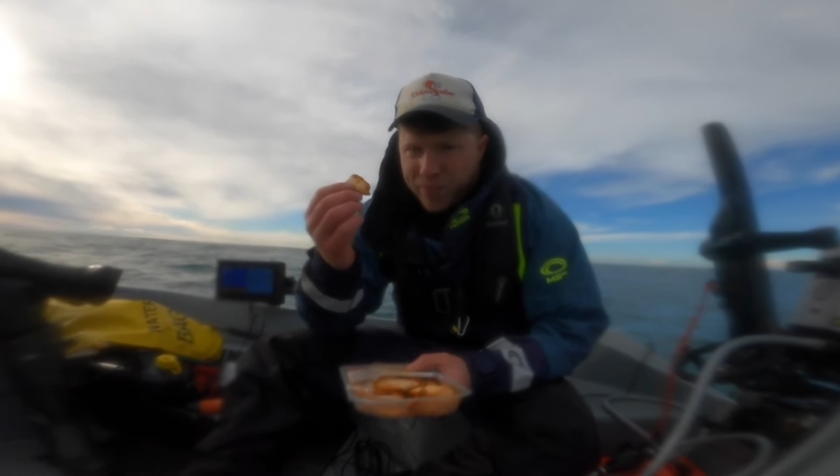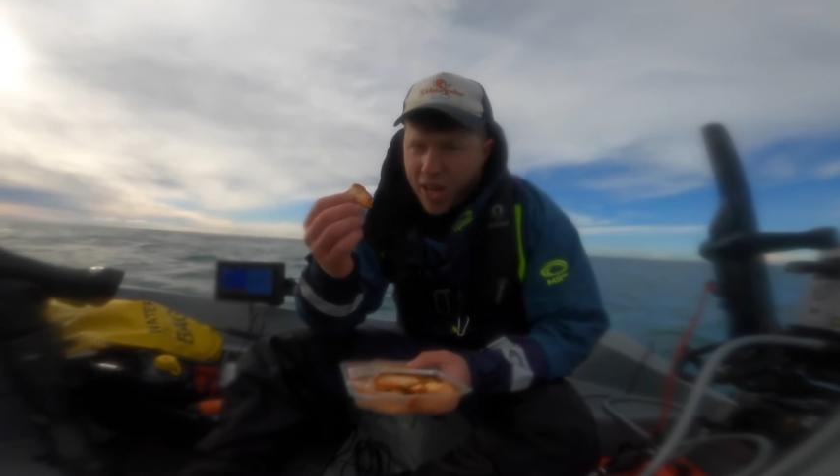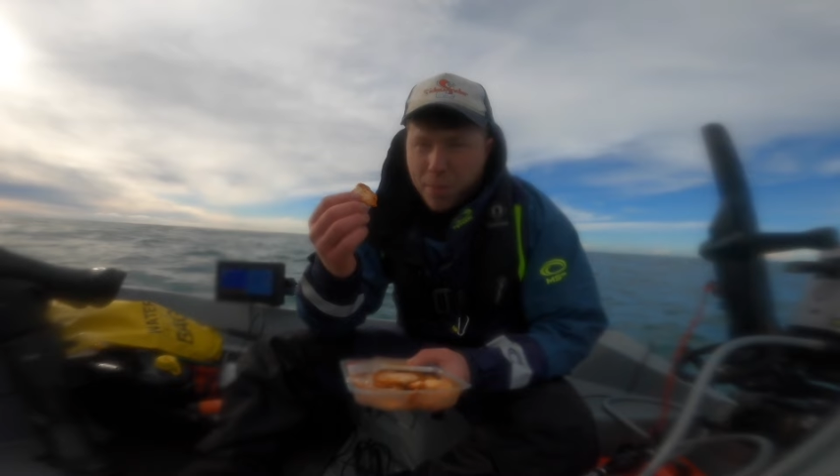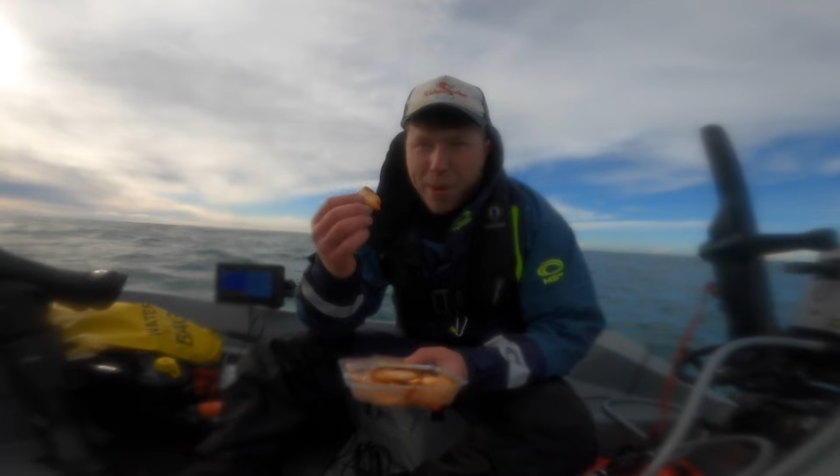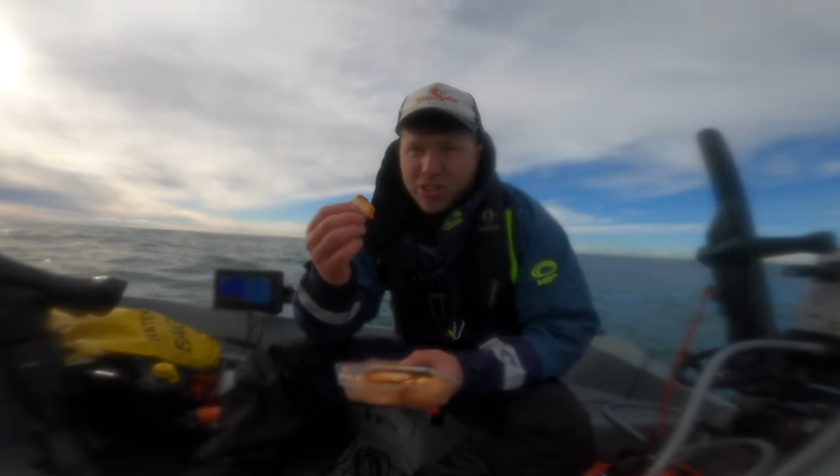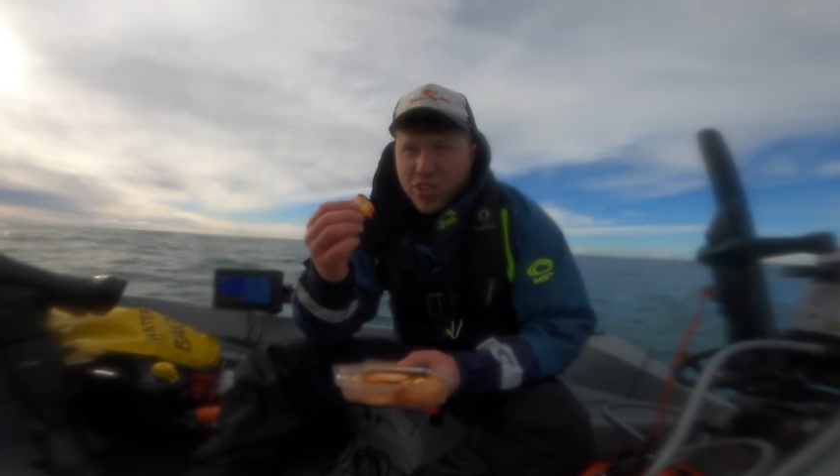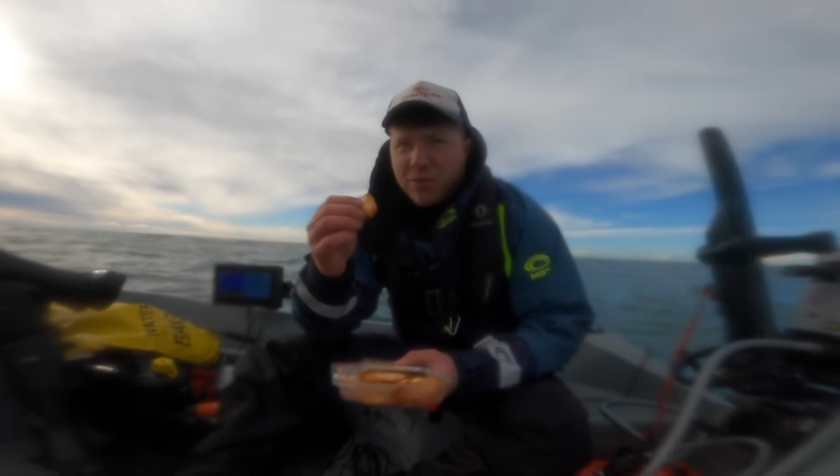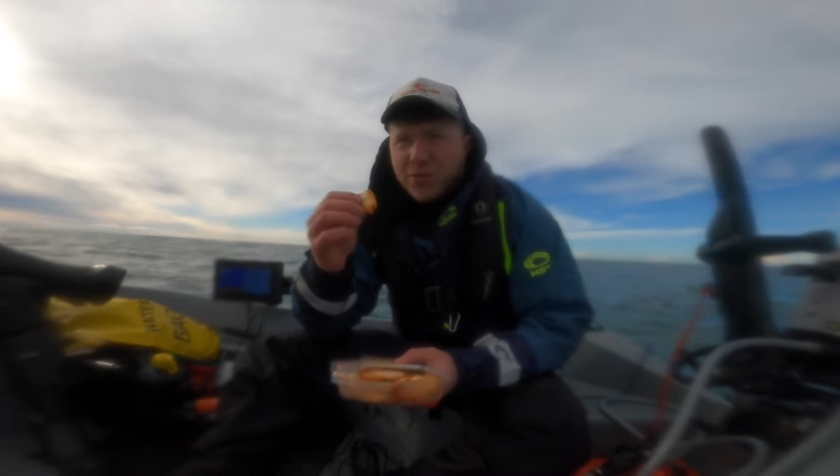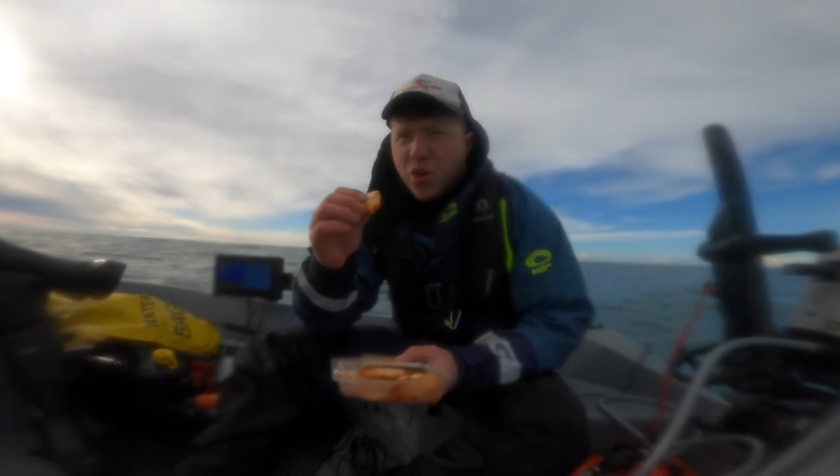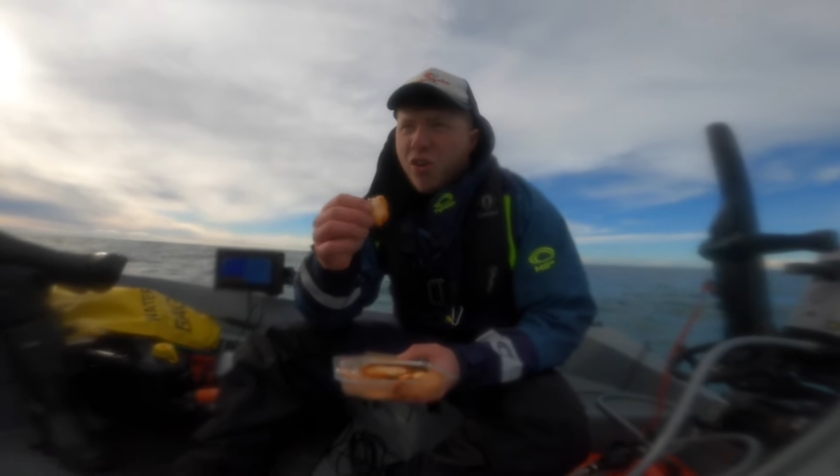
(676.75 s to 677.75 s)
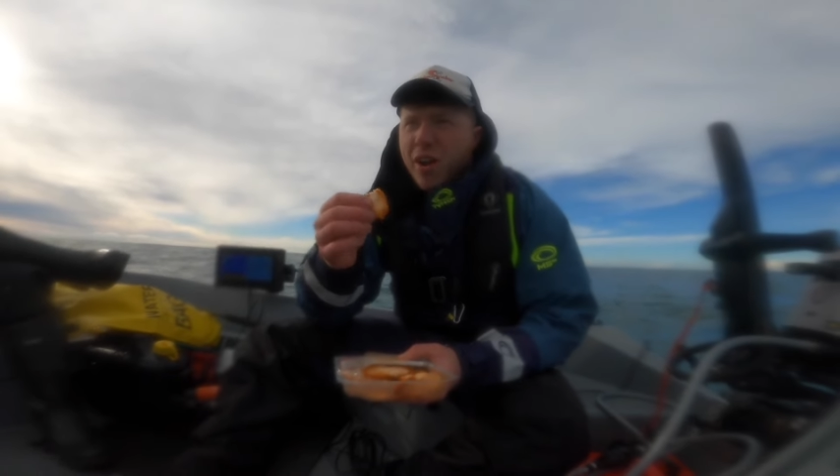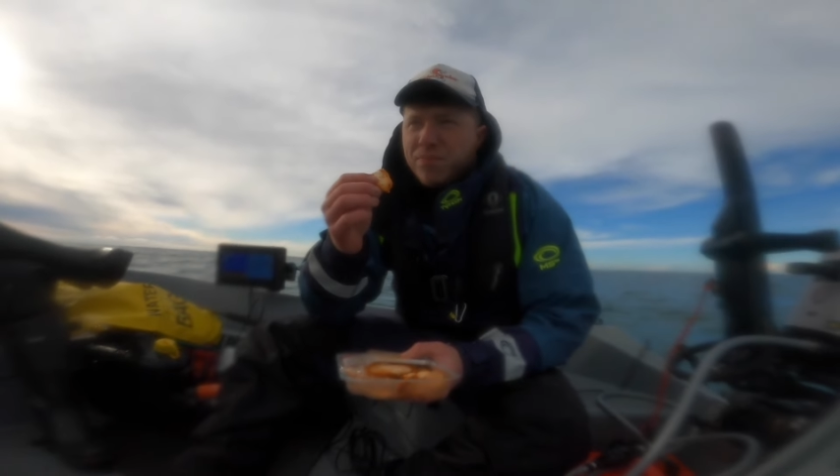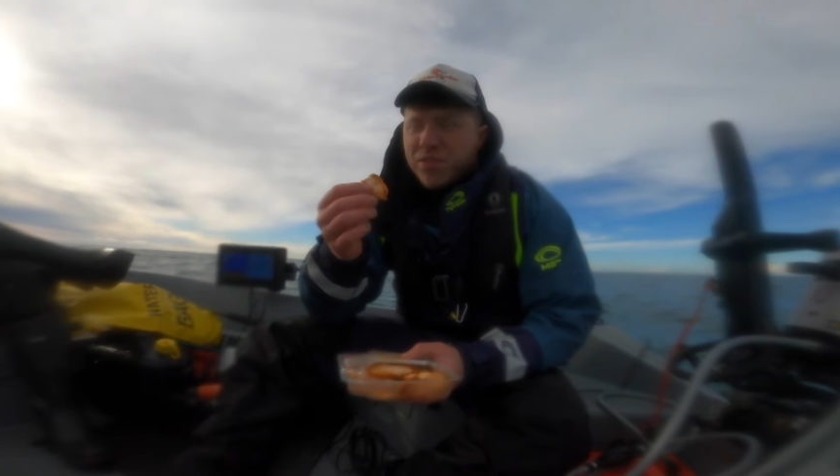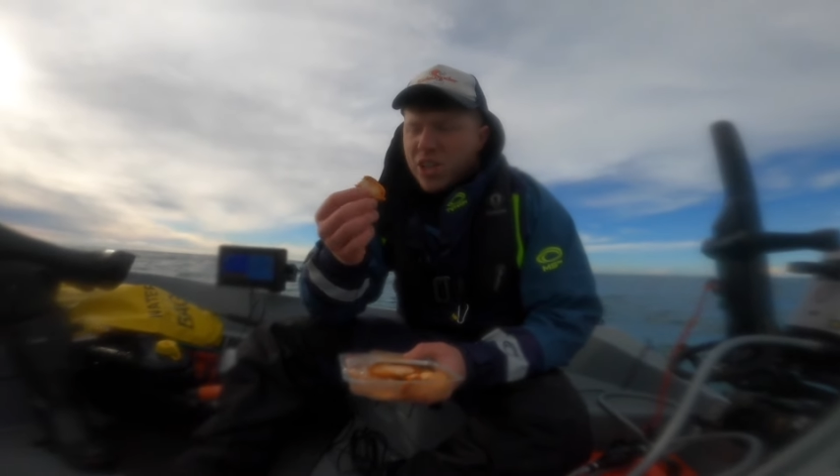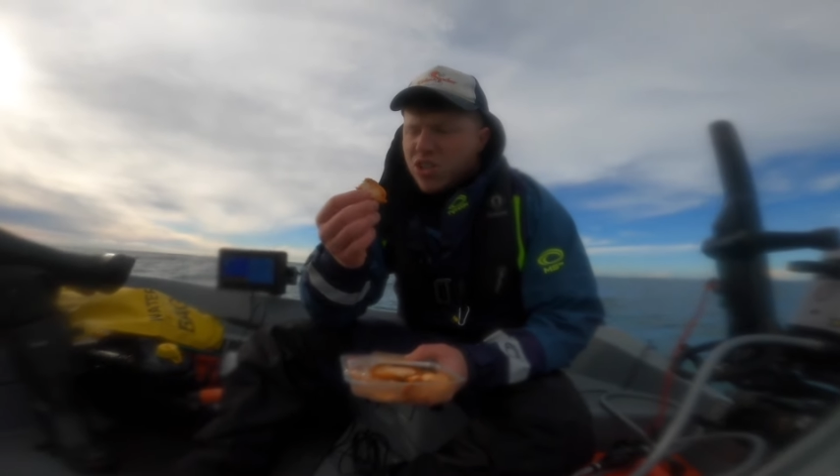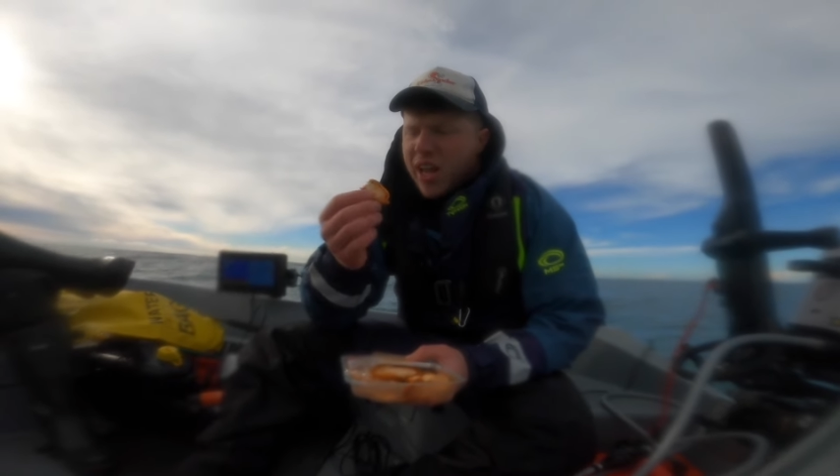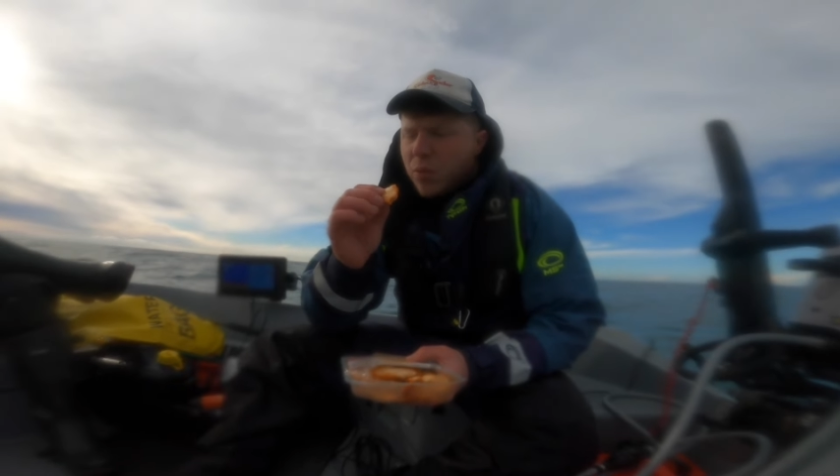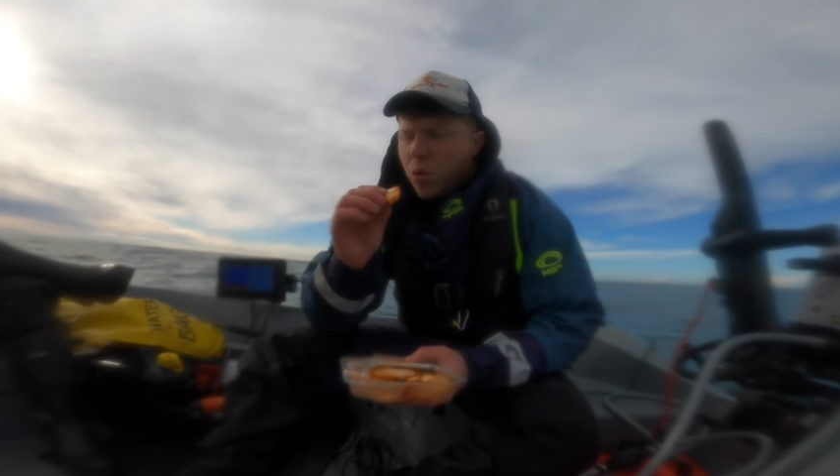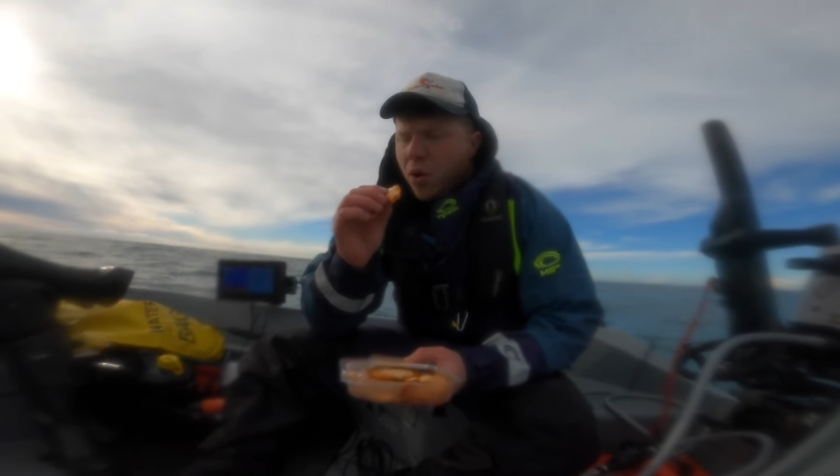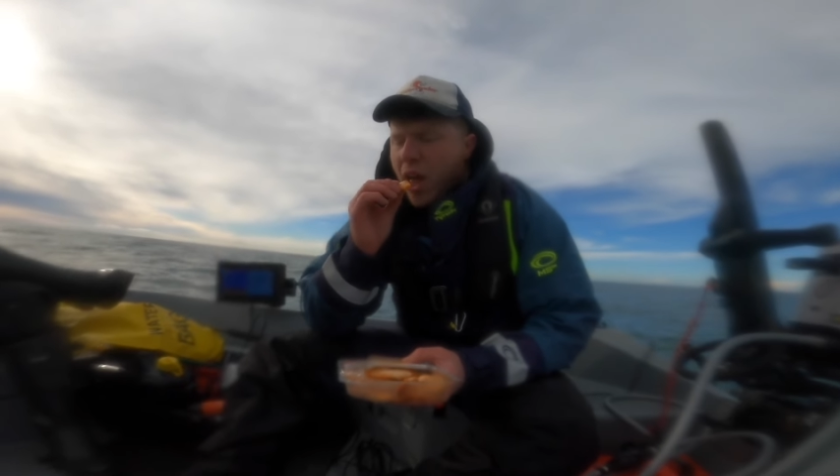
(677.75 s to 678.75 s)
Yeah, the best time for it is
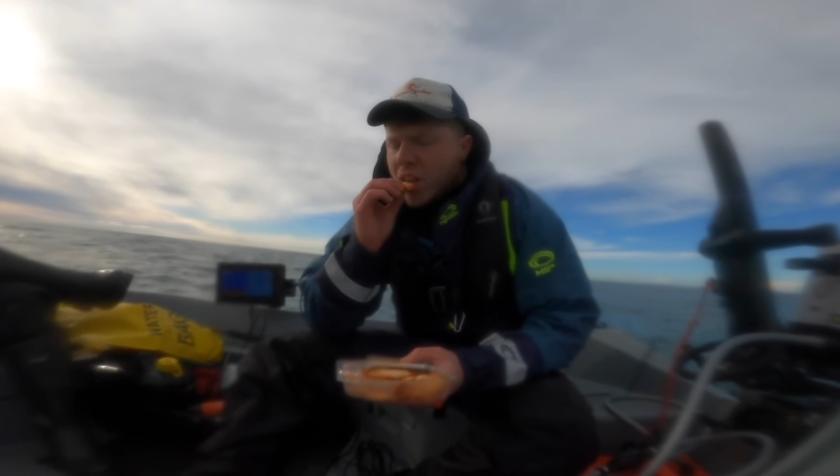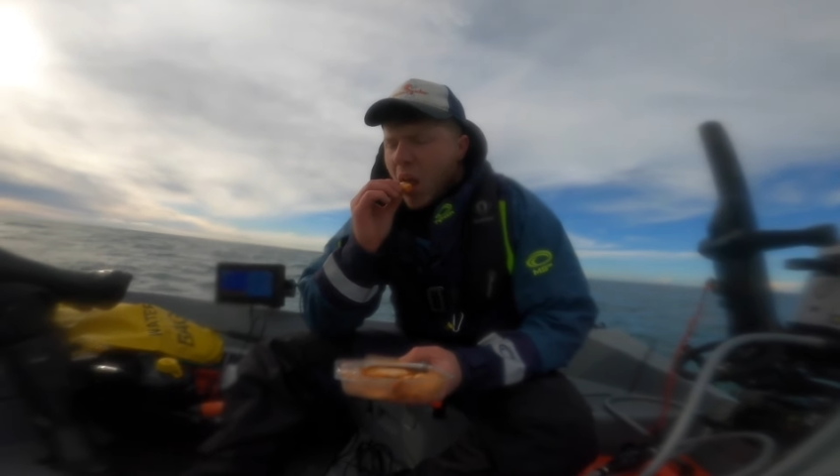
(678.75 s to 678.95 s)
slack water,